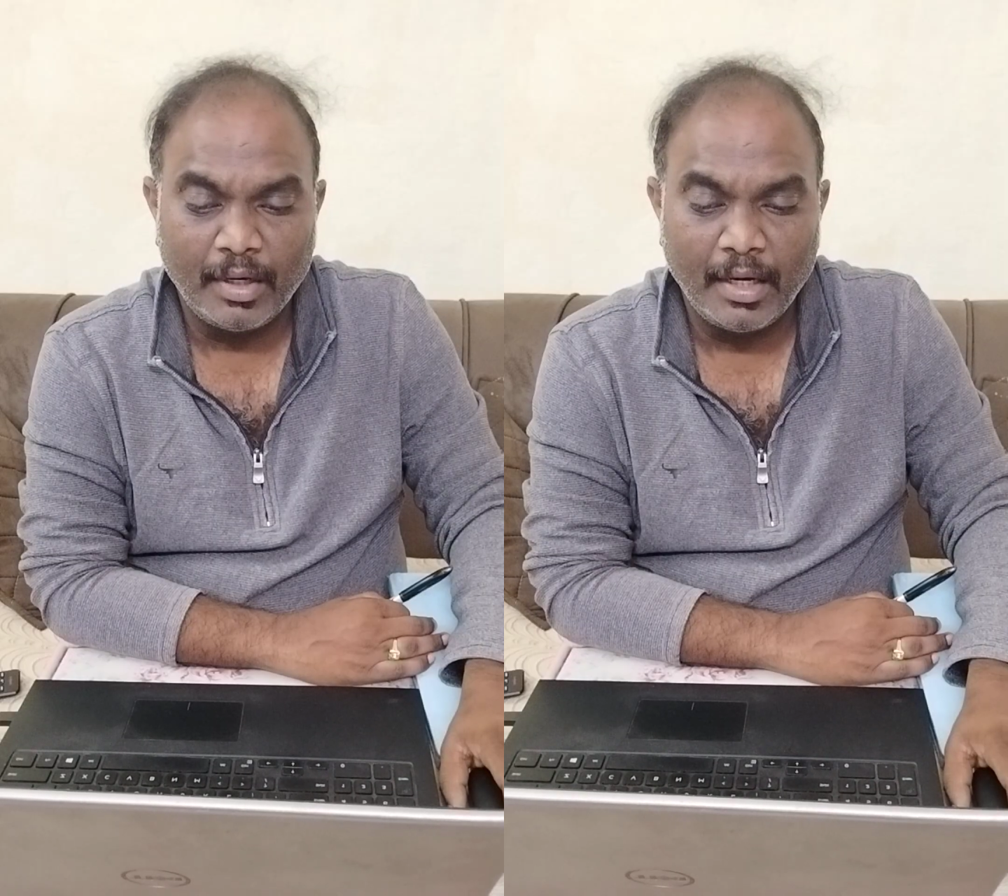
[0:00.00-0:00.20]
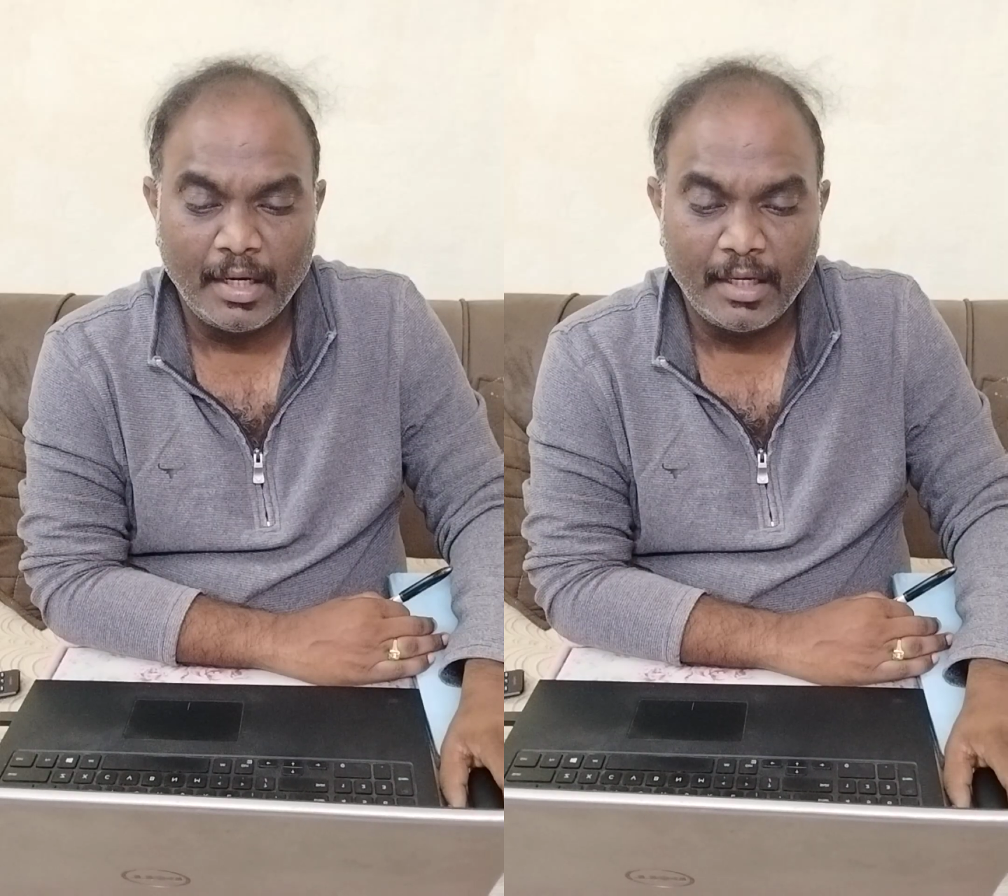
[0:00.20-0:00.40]

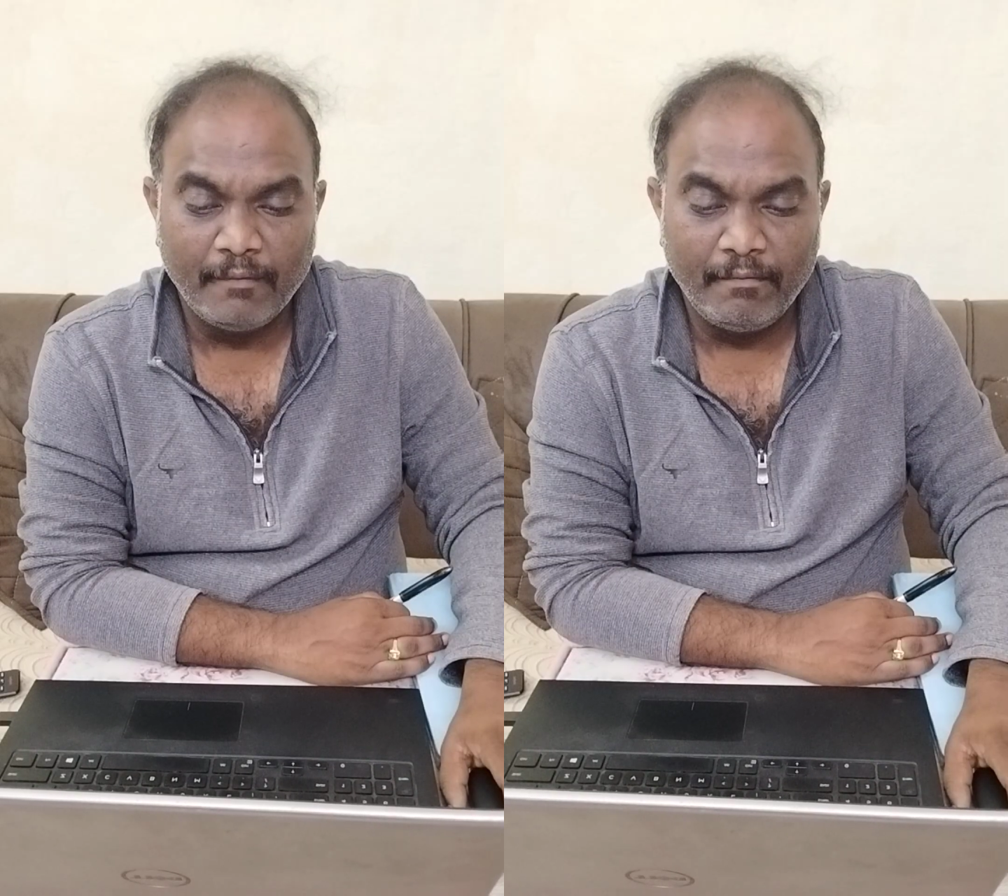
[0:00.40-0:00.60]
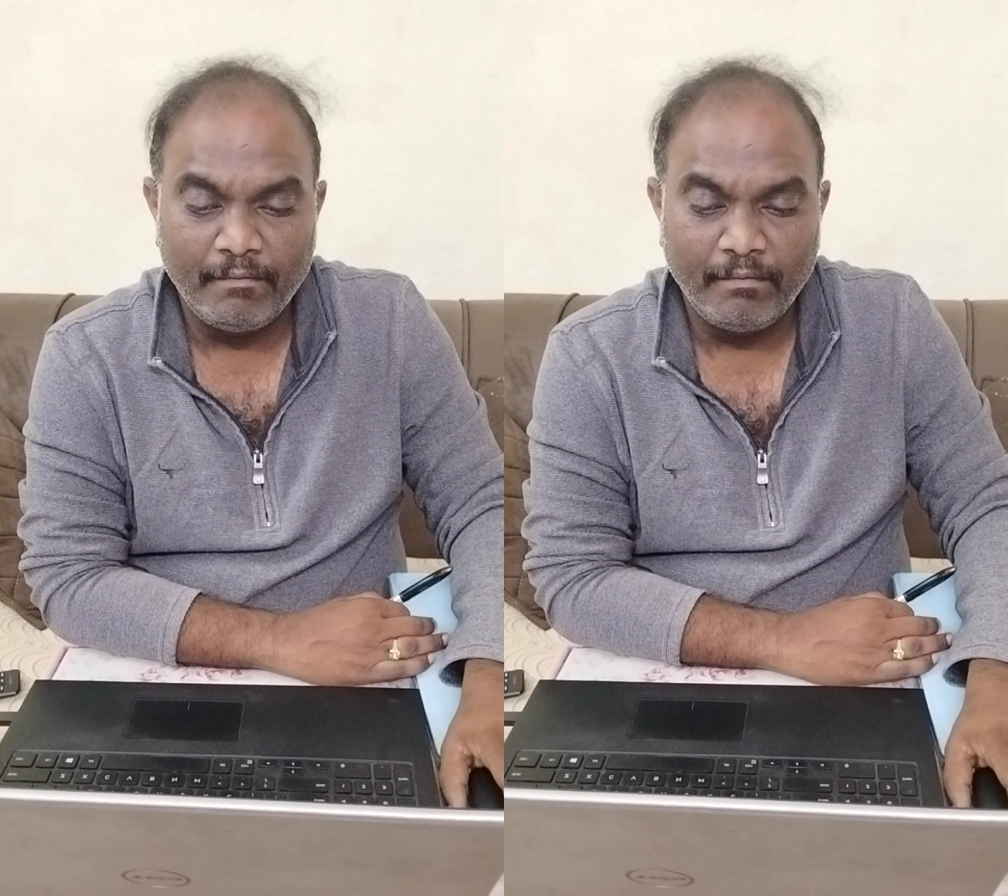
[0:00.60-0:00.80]

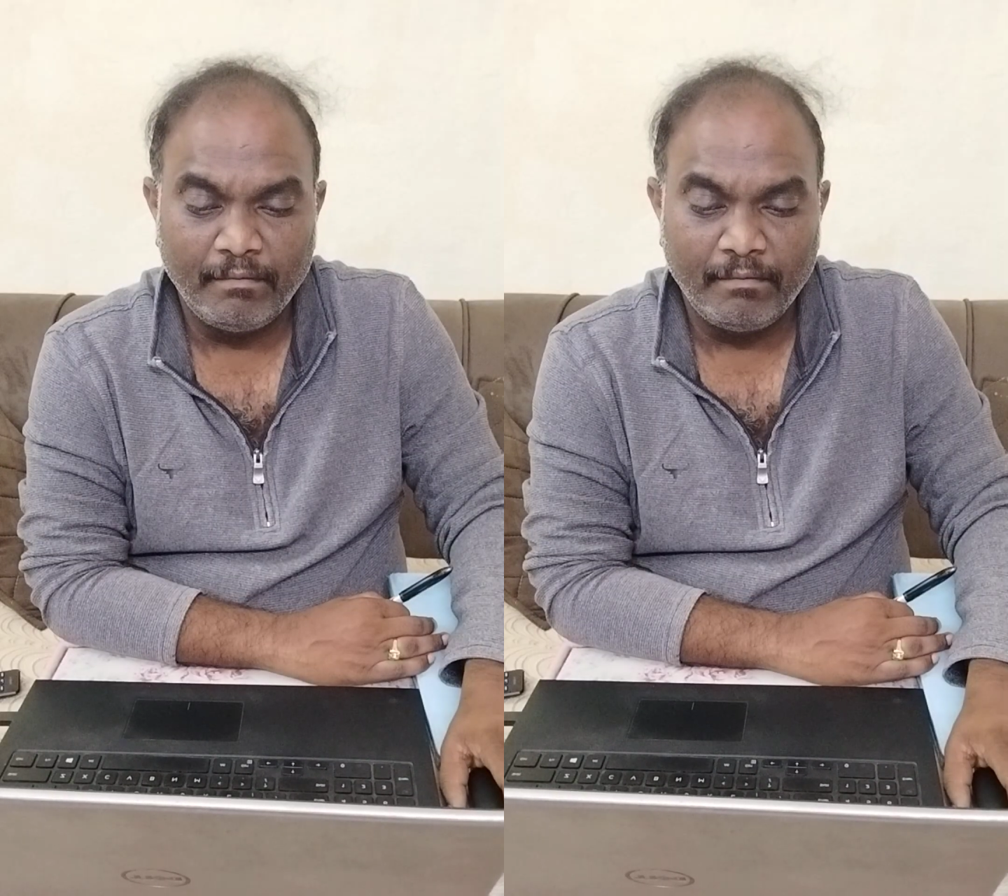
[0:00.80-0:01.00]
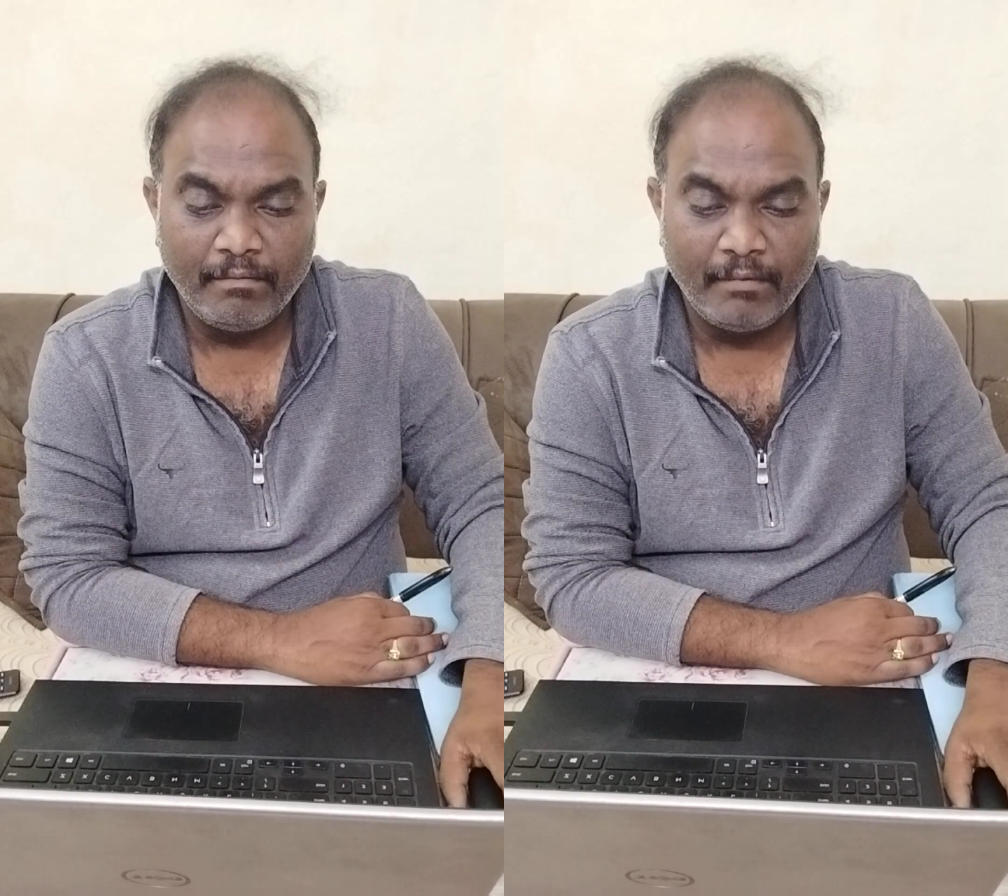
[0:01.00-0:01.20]

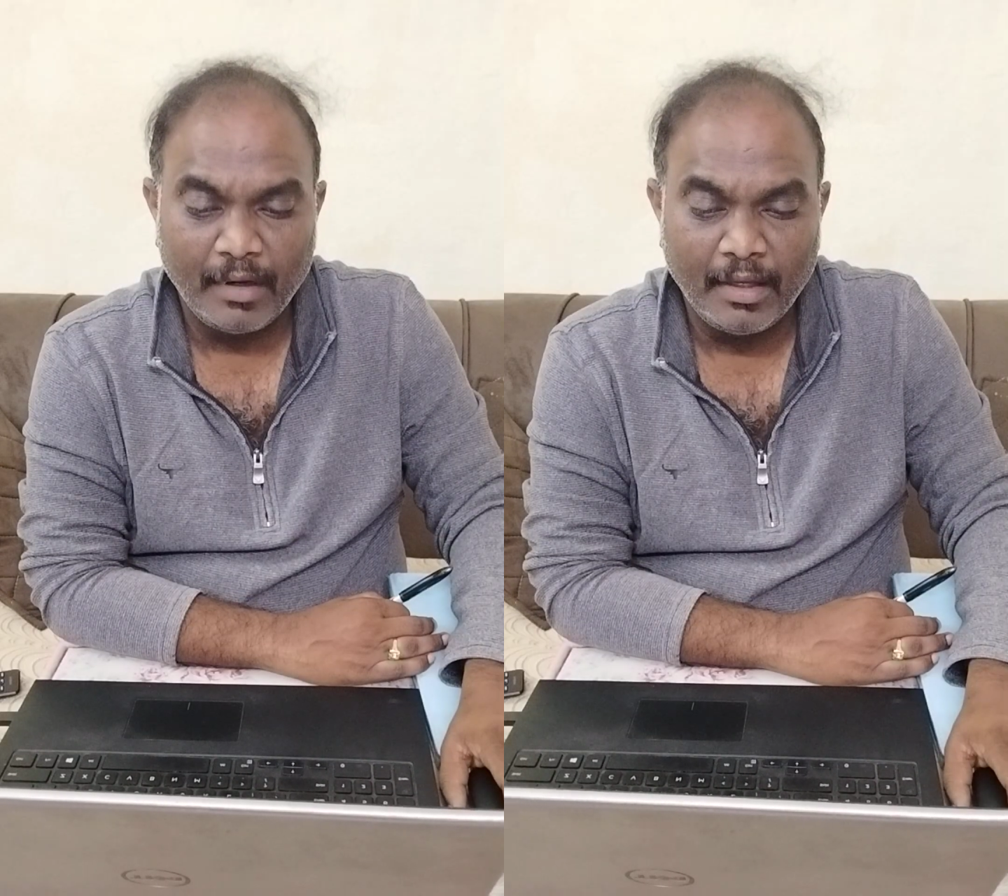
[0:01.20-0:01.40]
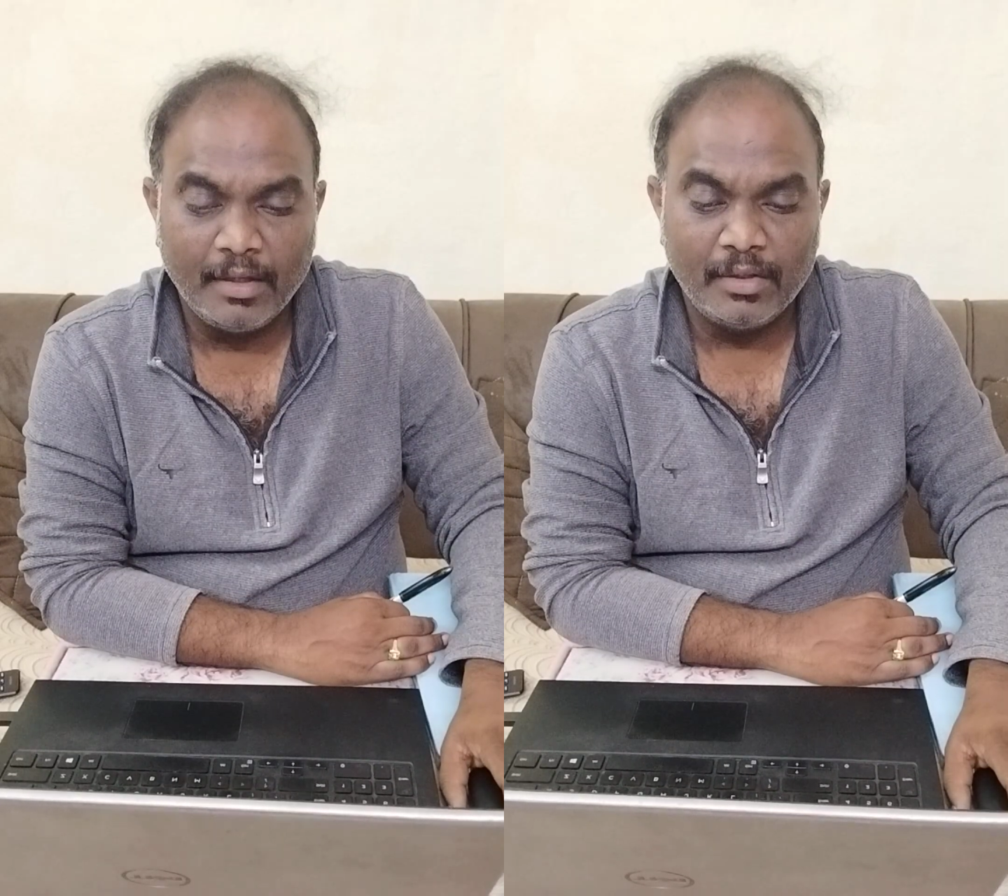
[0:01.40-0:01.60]

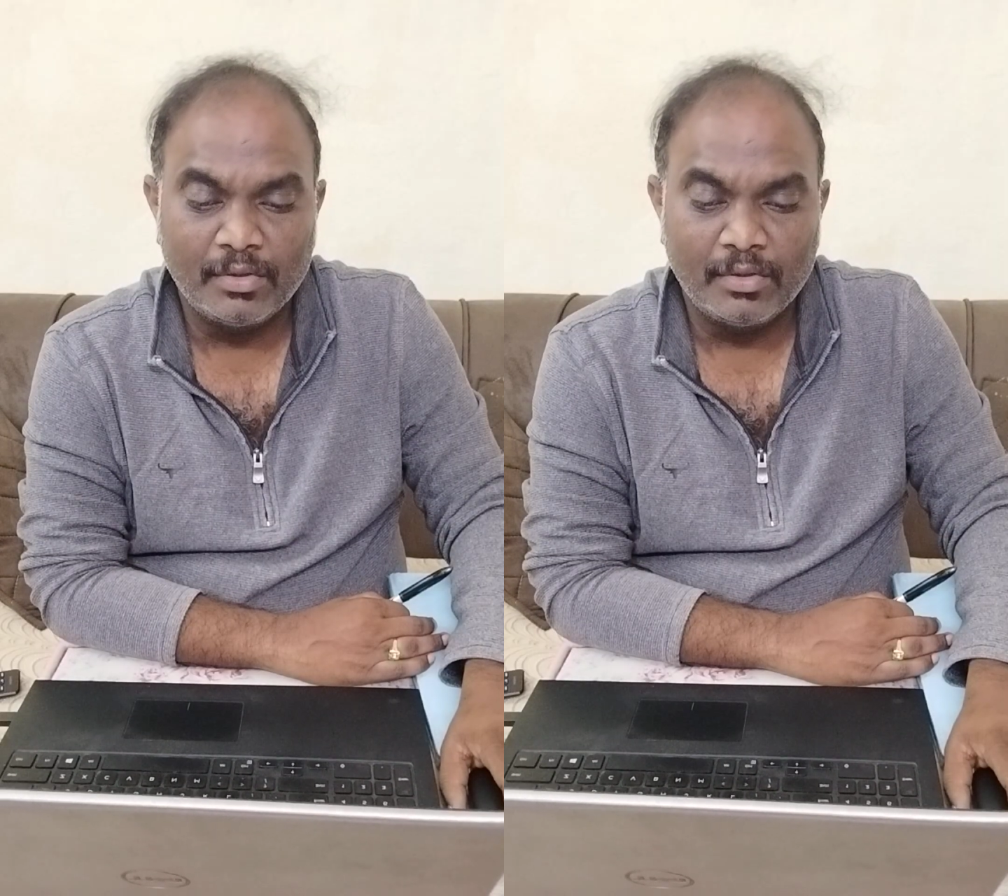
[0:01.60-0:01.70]
relatively